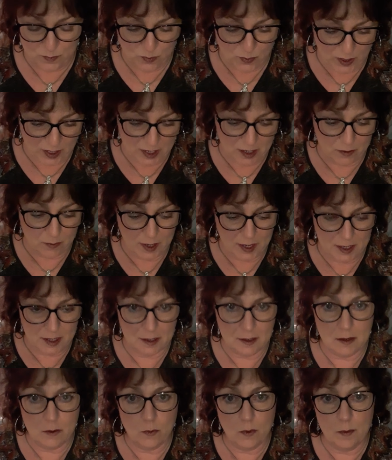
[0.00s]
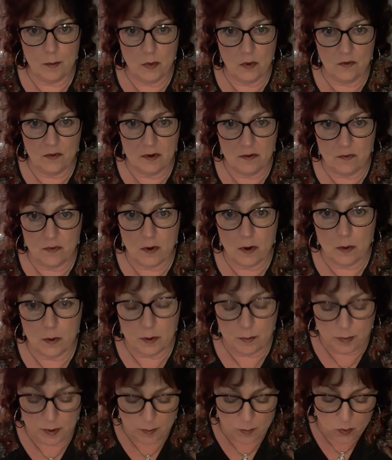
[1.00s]
reiterating that we're moving
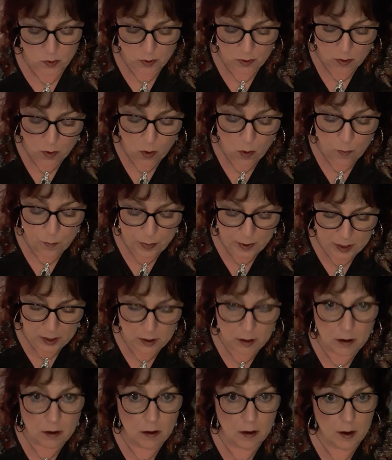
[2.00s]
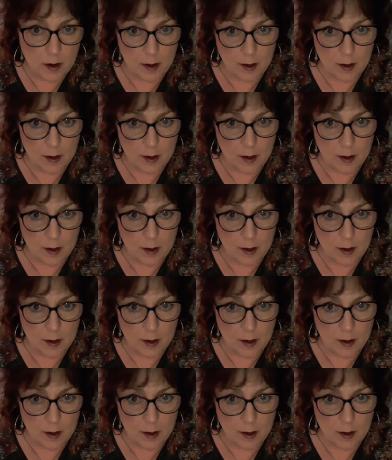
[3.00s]
forward, be more open.